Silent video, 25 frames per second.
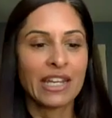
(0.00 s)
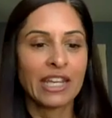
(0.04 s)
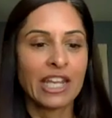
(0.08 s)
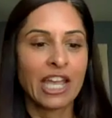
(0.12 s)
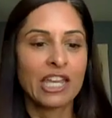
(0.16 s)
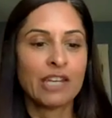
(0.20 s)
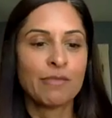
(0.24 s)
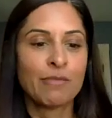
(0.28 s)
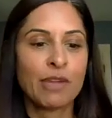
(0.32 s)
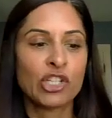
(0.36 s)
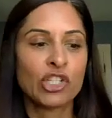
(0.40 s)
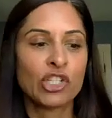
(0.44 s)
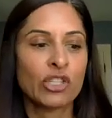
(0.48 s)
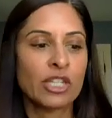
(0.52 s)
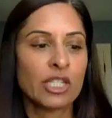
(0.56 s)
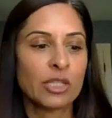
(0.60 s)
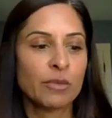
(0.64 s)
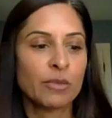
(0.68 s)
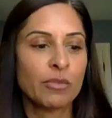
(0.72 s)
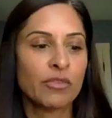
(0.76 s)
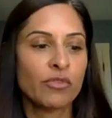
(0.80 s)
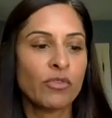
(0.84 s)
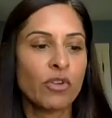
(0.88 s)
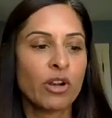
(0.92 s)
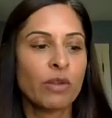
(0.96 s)
I kind of mentioned this
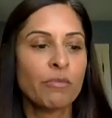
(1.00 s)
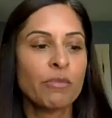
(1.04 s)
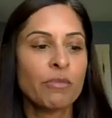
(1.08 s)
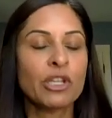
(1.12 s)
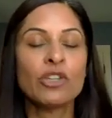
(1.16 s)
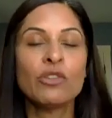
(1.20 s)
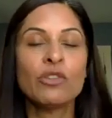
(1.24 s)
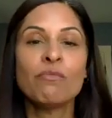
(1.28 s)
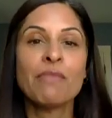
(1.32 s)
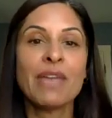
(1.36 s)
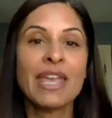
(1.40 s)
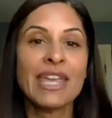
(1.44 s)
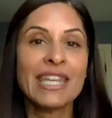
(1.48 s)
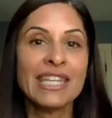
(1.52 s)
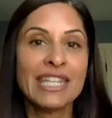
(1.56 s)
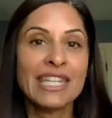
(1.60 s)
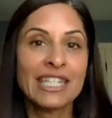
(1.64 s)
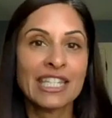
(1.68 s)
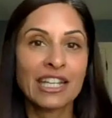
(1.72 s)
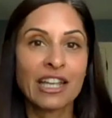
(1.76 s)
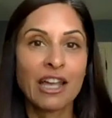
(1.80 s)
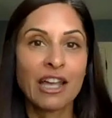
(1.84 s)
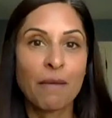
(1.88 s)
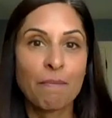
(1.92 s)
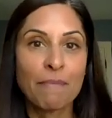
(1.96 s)
before, but you may need
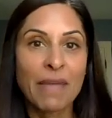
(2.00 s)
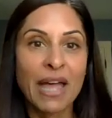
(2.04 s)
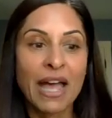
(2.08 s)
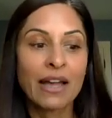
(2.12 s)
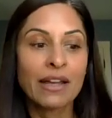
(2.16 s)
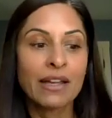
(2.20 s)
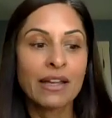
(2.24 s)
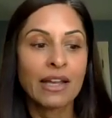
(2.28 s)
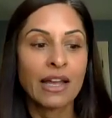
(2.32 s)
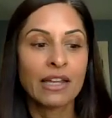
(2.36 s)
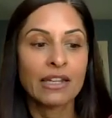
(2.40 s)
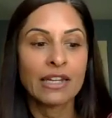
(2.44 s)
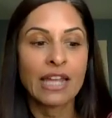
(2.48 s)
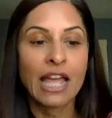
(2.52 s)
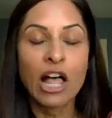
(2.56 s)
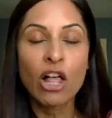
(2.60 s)
to cut back on